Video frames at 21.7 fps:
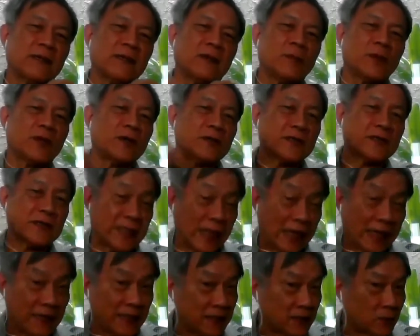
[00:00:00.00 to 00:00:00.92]
because
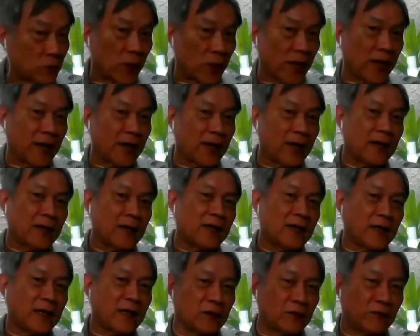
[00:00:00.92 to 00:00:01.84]
that is where
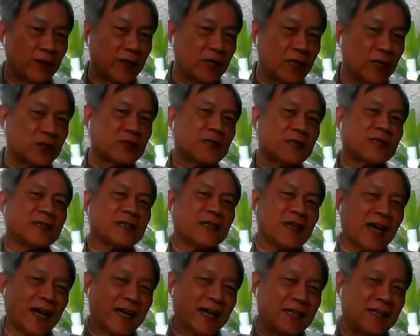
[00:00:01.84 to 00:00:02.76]
innovation,
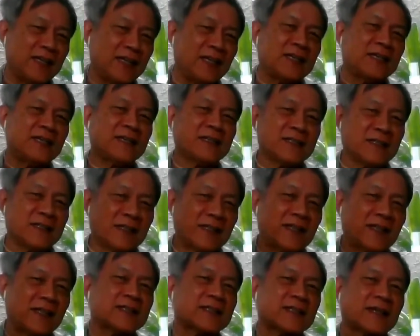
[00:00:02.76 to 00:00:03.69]
ideas, and
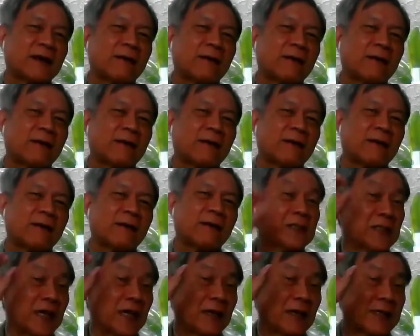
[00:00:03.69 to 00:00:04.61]
things come from,
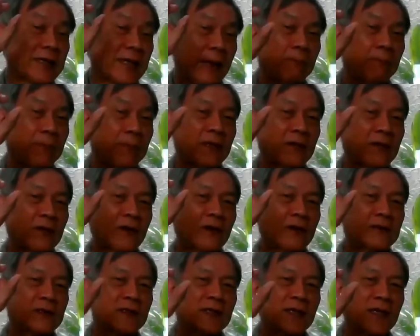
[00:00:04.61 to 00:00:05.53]
because they are tapping
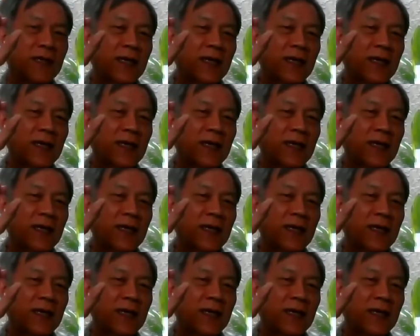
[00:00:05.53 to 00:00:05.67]
on the